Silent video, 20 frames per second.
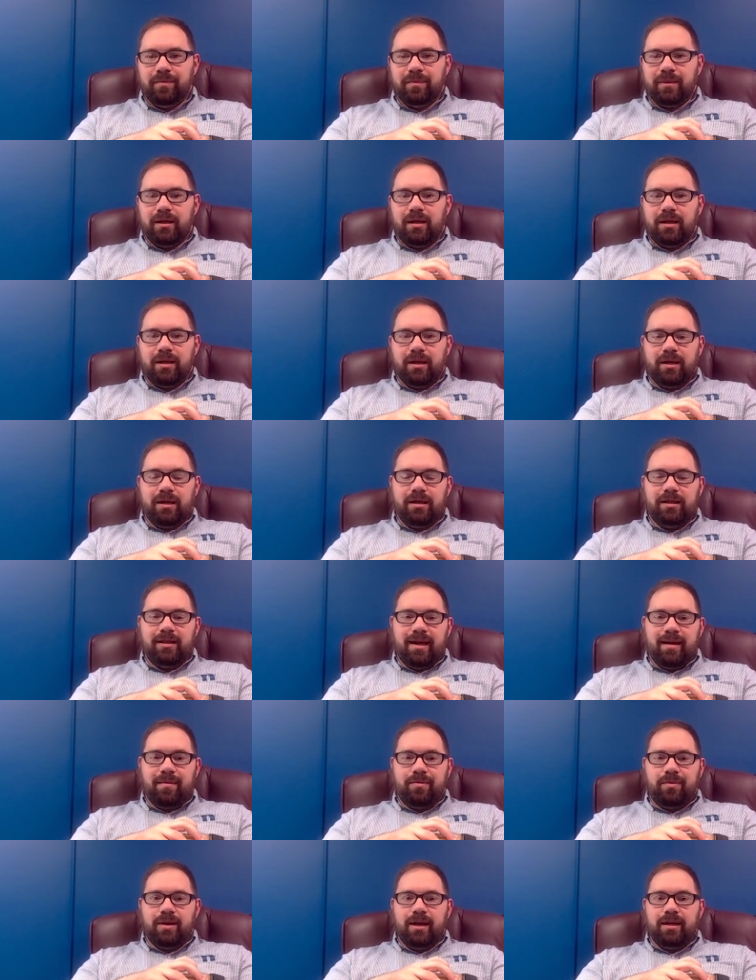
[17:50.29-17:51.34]

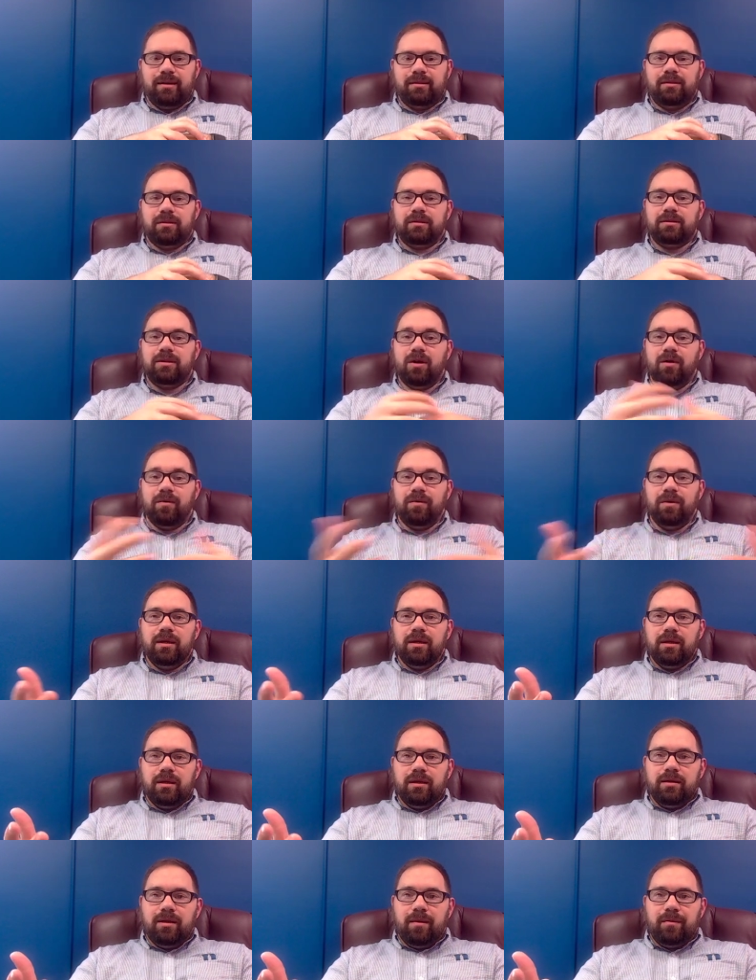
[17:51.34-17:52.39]
that price. So,
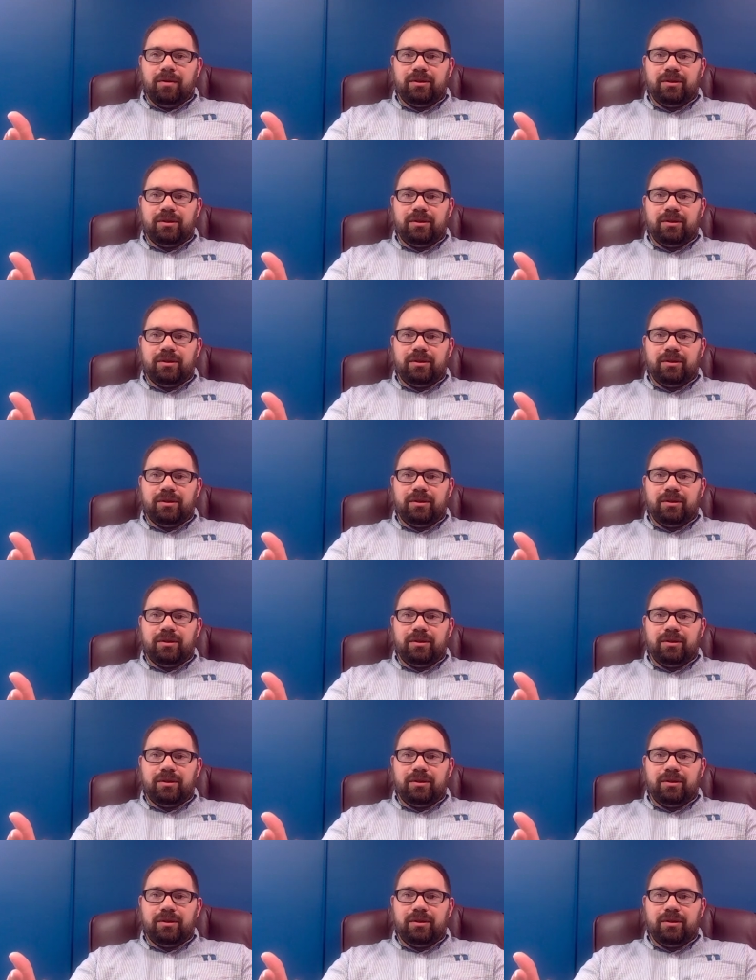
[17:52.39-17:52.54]
number